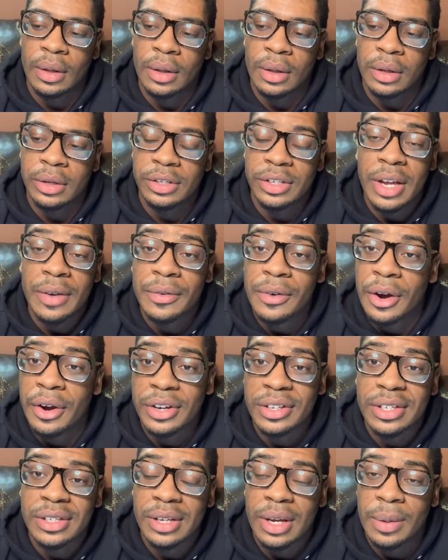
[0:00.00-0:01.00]
Steph
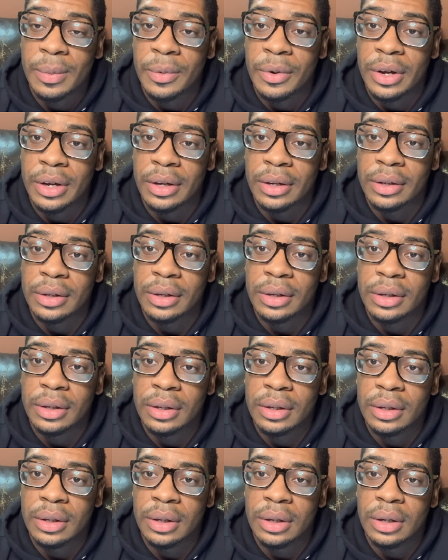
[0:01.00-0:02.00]
Curry's the same way.
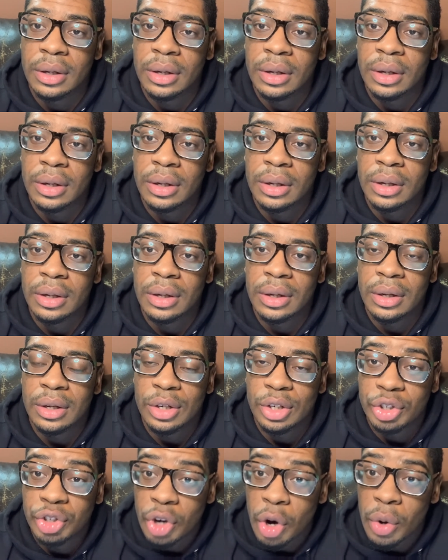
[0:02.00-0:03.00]

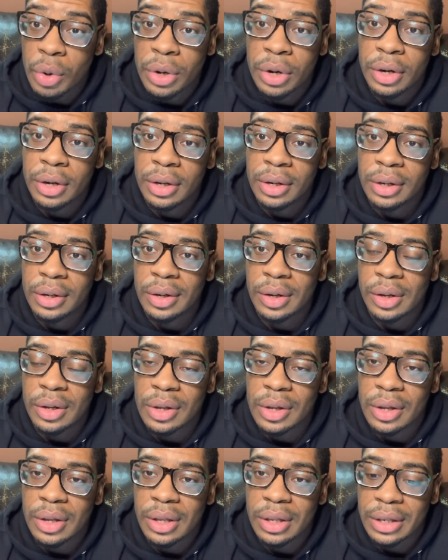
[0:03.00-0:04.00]
Joker,
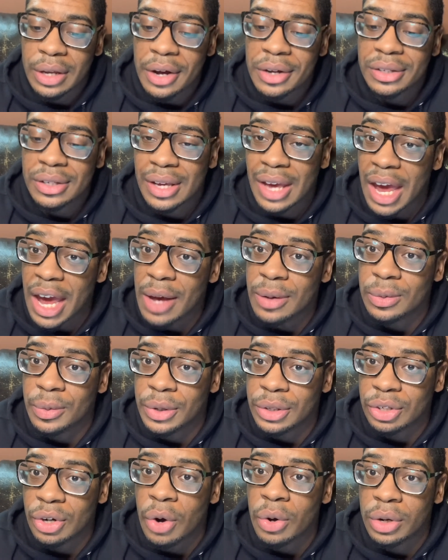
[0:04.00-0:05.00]
there's games where
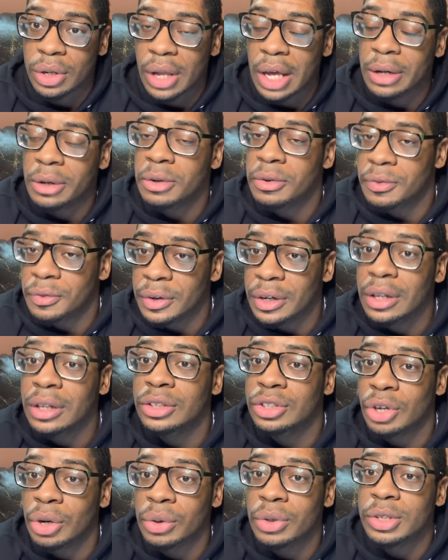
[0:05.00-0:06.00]
Joker, like you feel
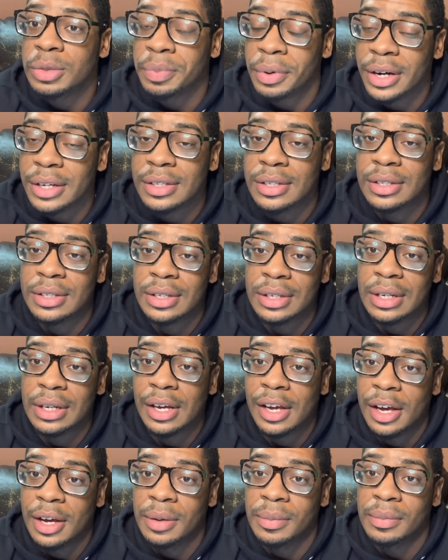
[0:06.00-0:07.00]
Joker's presence in the
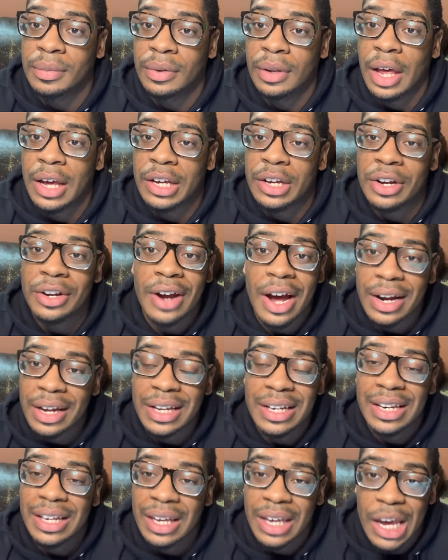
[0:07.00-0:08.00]
game. Like you're not
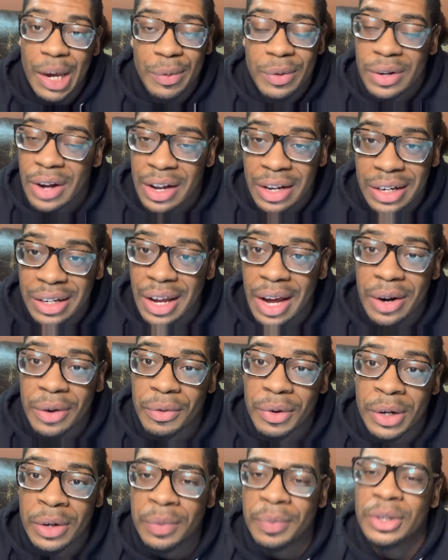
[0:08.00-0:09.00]
in the game, you're not in that
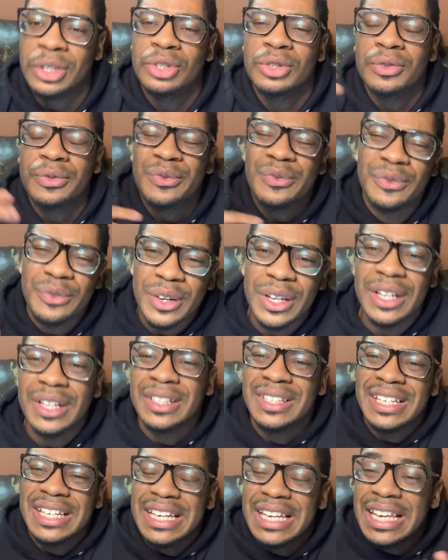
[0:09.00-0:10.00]
arena, but you feel
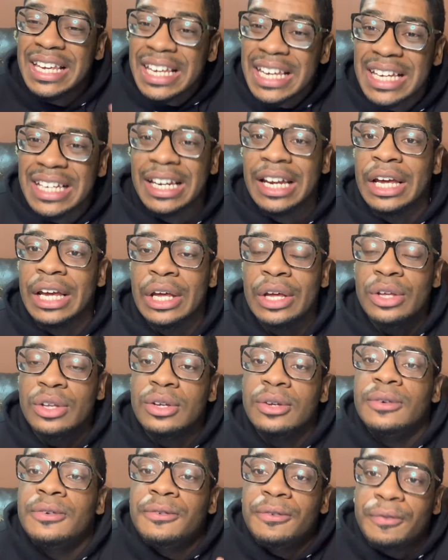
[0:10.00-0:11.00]
the heat.
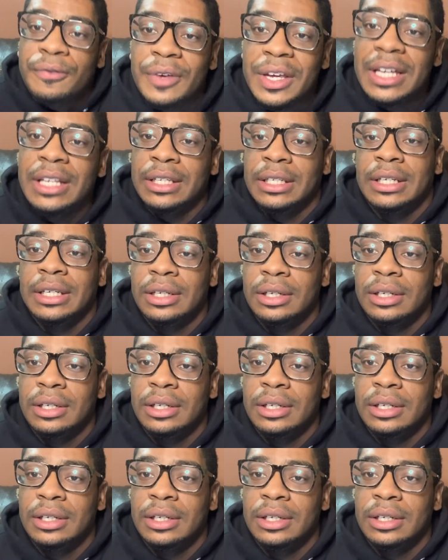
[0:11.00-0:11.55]
You feel it.